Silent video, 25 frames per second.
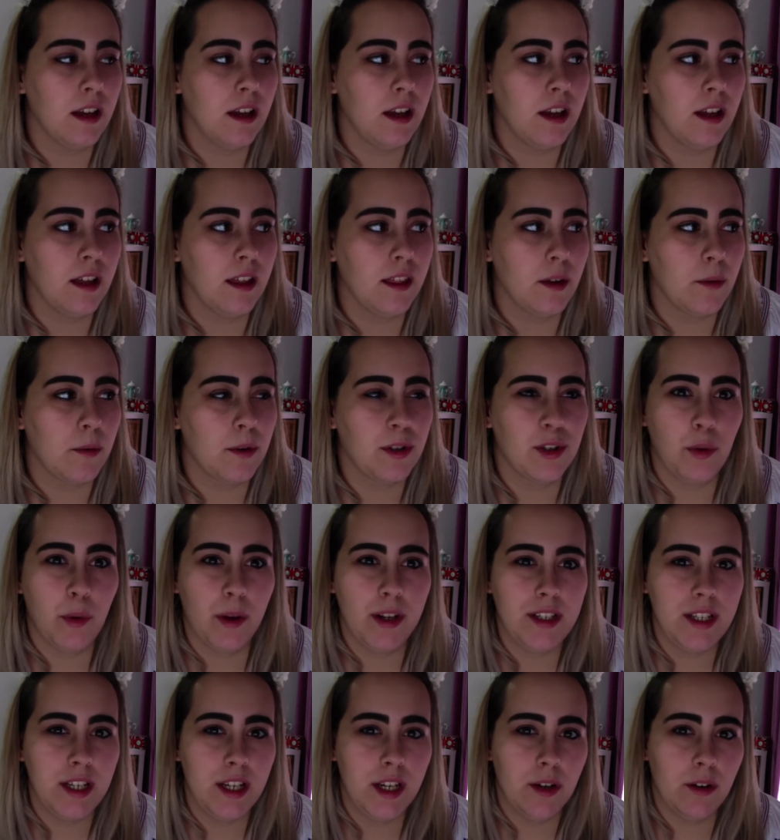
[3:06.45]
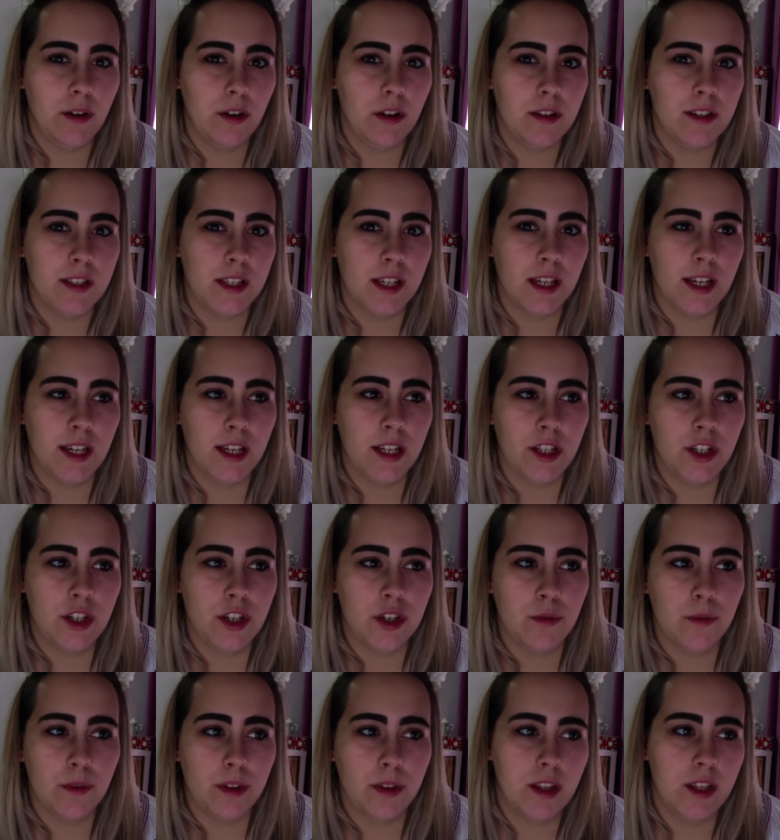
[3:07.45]
They were €20
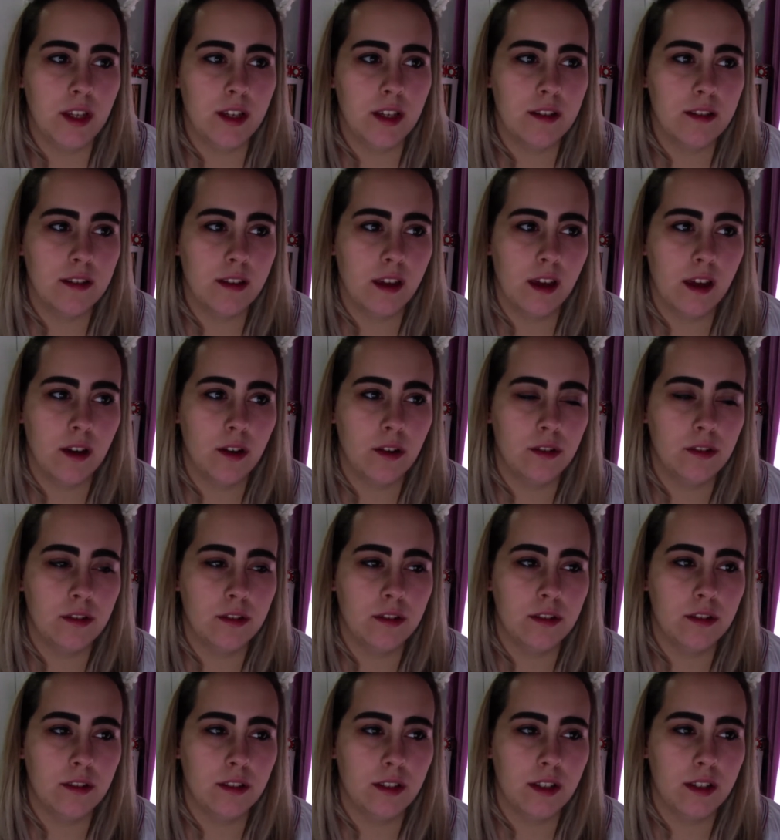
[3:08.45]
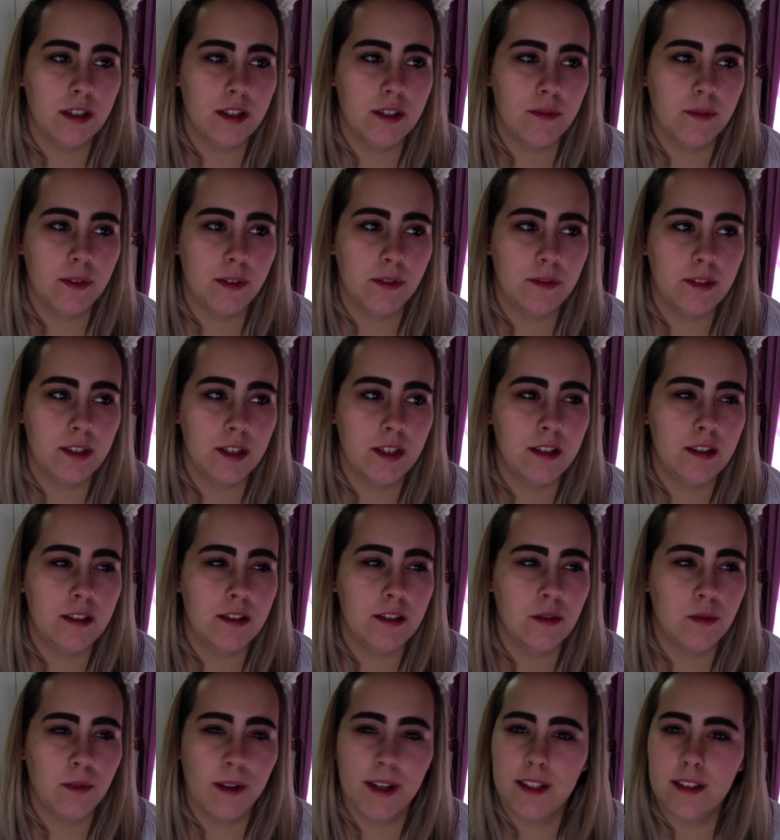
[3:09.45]
each with a discount. It's
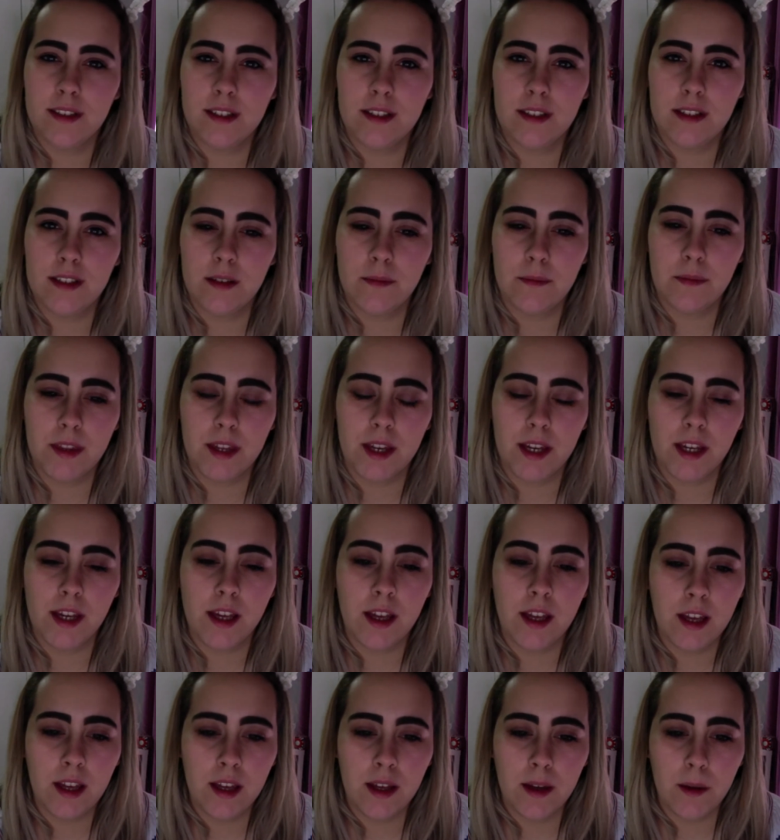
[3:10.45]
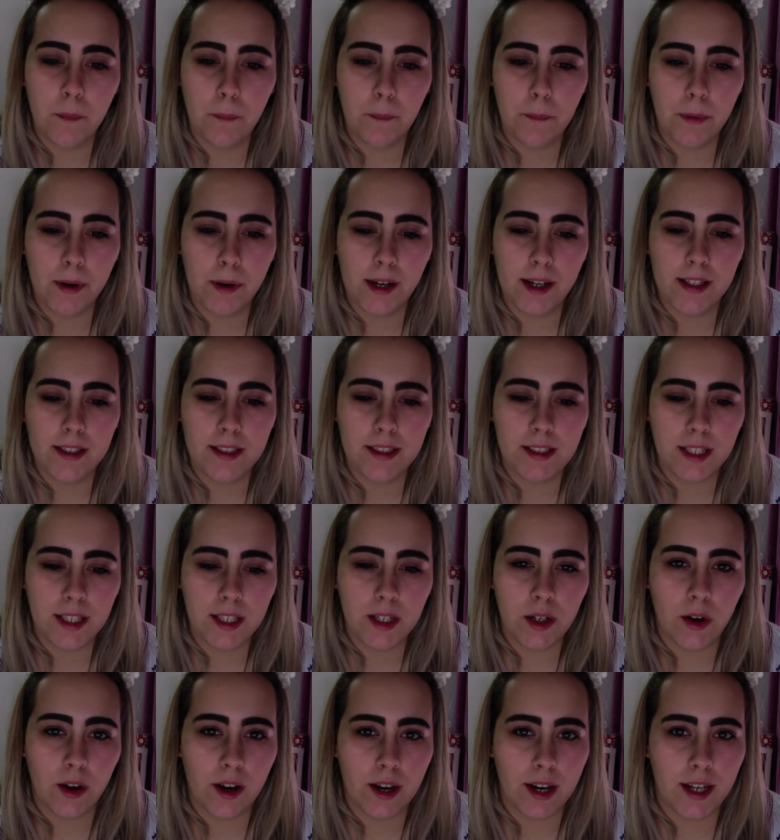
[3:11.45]
15, 20 something, but
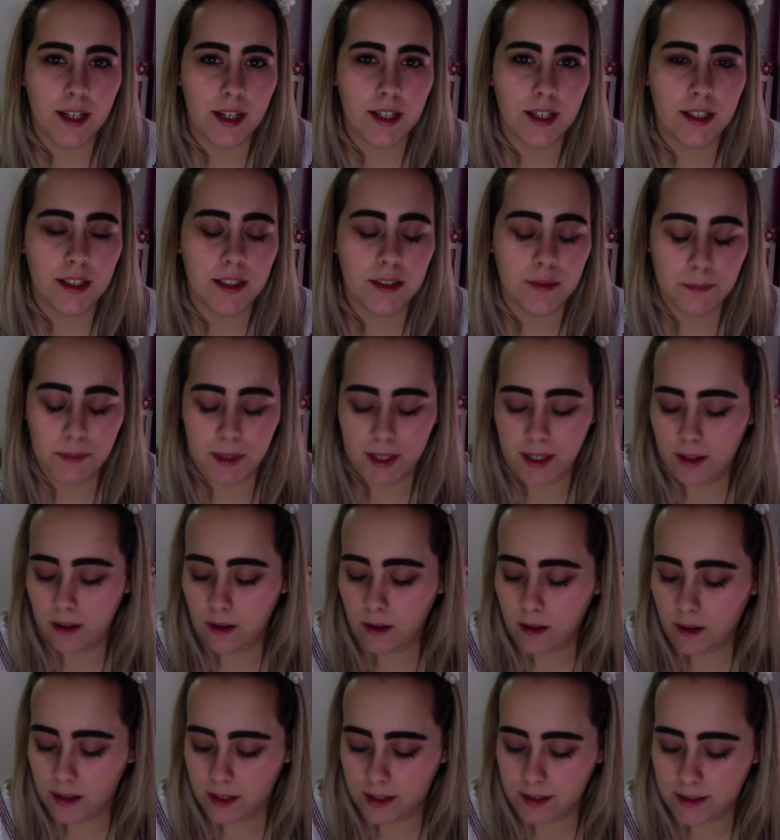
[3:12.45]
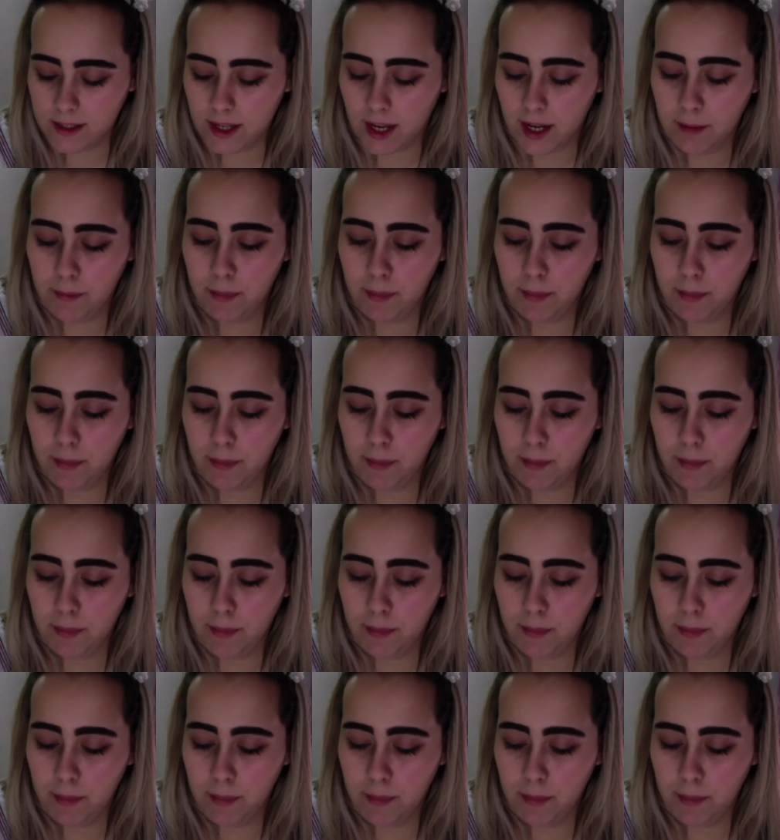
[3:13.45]
thank God I didn't, because I